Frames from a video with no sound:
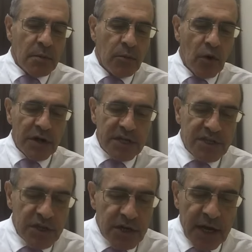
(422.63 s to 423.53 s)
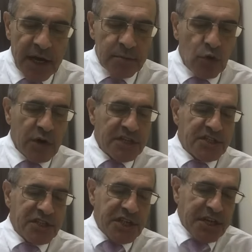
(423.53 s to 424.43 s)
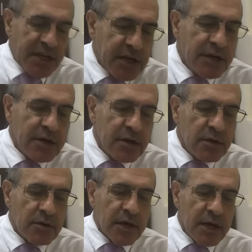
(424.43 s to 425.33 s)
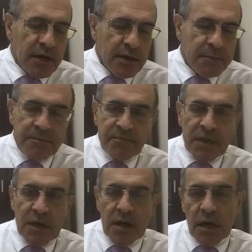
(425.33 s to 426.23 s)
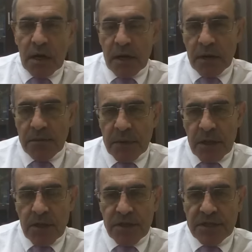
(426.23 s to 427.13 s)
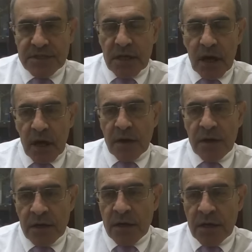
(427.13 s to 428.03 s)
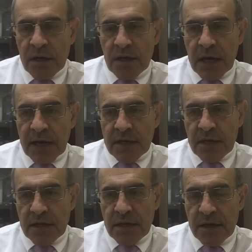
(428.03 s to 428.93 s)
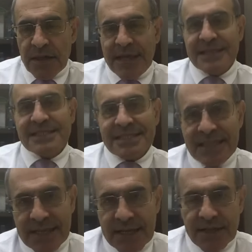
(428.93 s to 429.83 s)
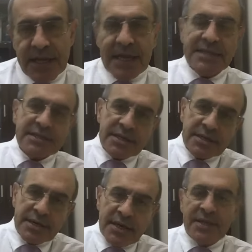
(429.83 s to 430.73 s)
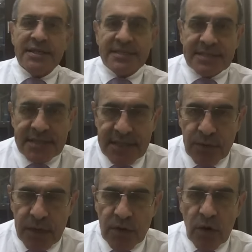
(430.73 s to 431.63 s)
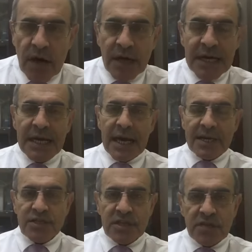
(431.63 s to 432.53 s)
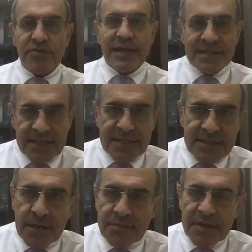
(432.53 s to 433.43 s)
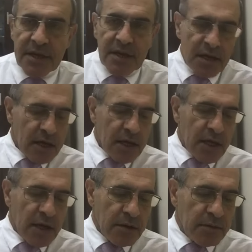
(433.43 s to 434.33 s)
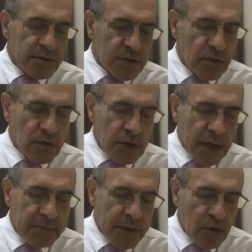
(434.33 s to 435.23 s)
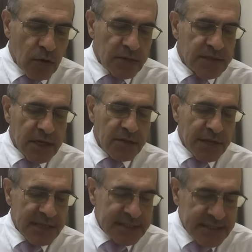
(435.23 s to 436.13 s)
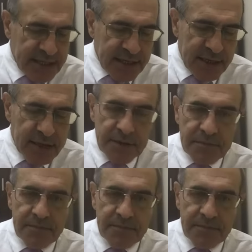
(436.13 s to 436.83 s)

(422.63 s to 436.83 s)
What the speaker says: mortgager and mortgagee. Okay, these are like the lessee, the lesser and the lessee when you are actually renting something, so you can be called the lessee.